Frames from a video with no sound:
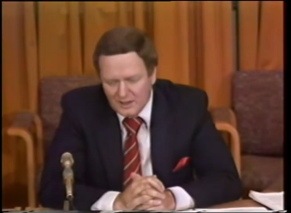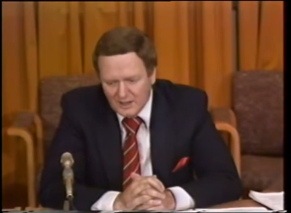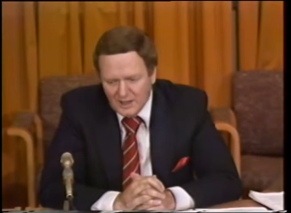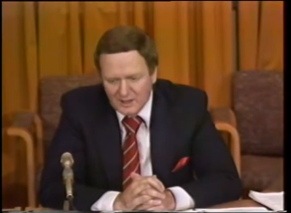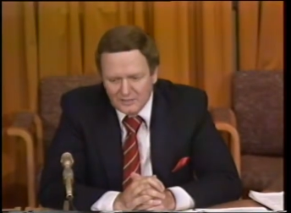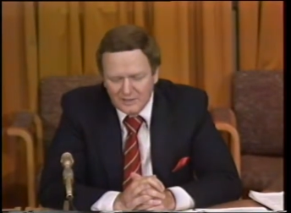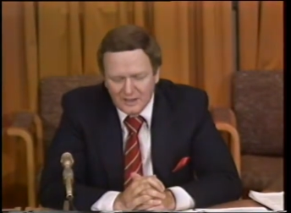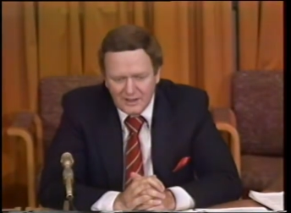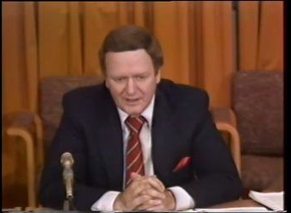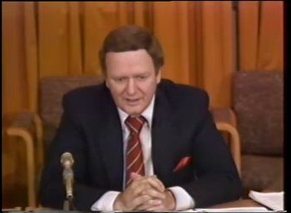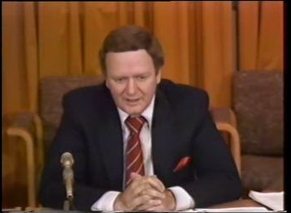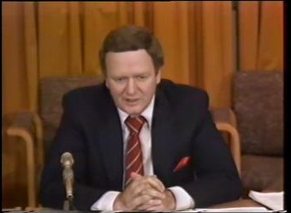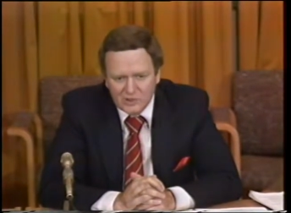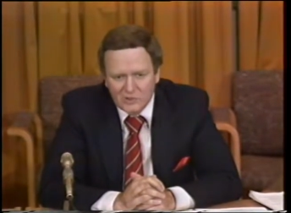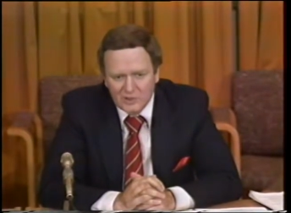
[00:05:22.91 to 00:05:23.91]
I,
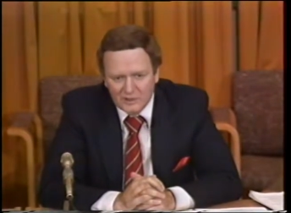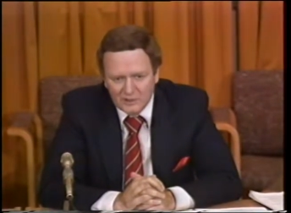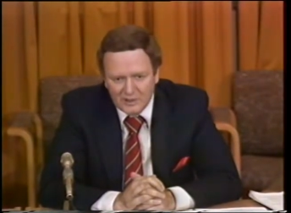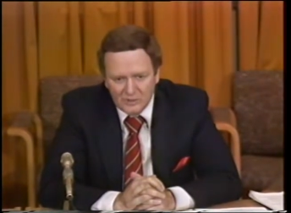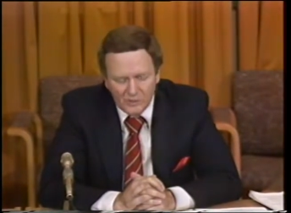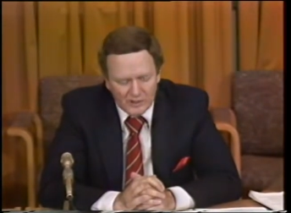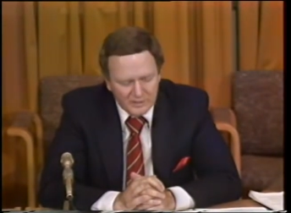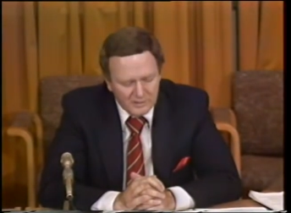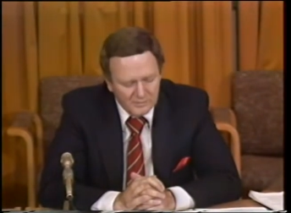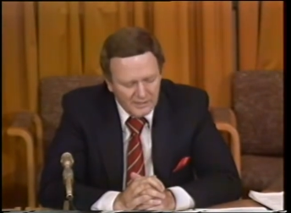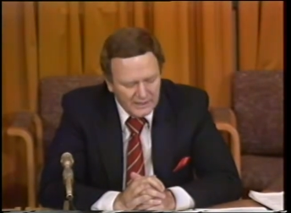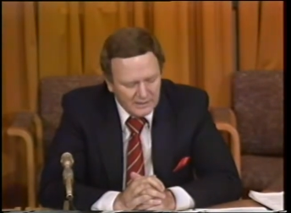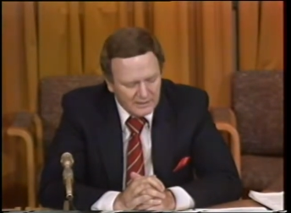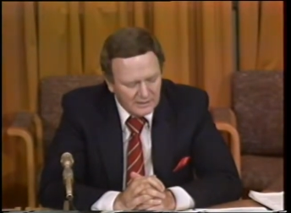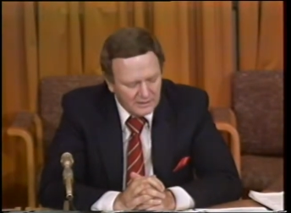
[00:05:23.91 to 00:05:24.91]
I query whether
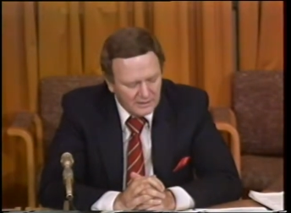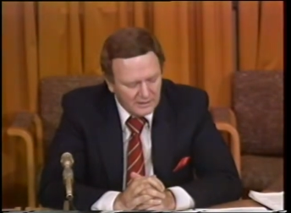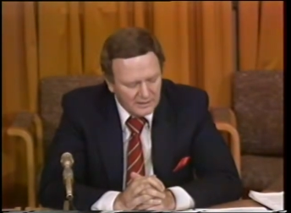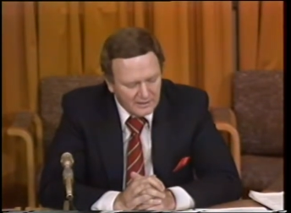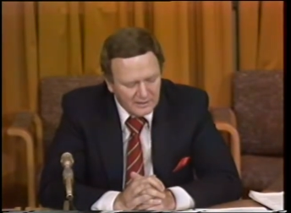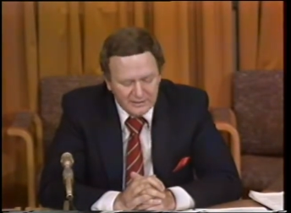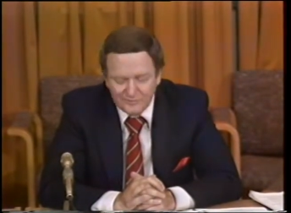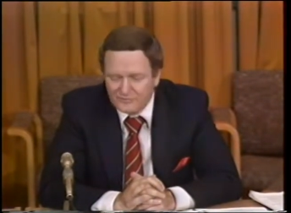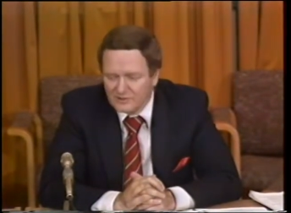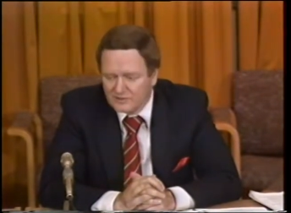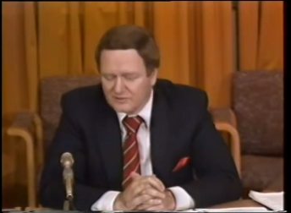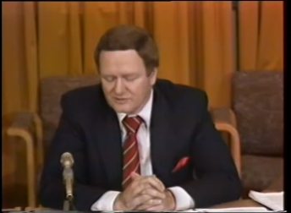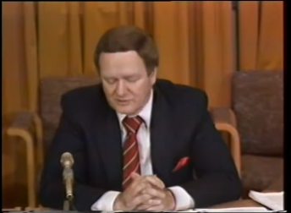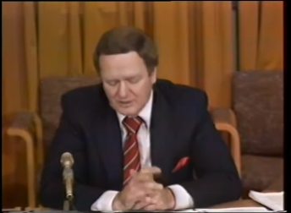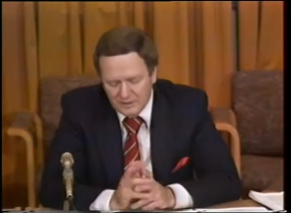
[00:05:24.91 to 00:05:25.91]
mid-KIF
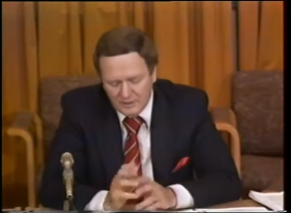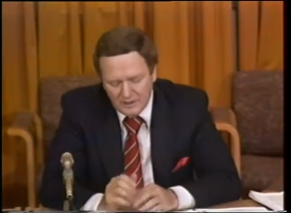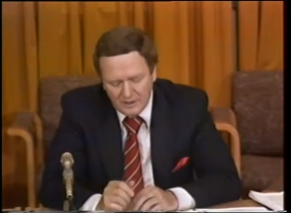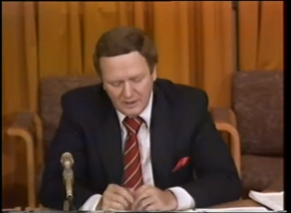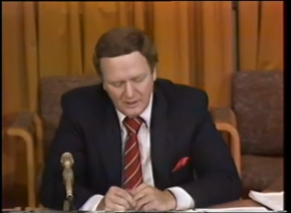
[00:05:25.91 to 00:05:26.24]
is uh,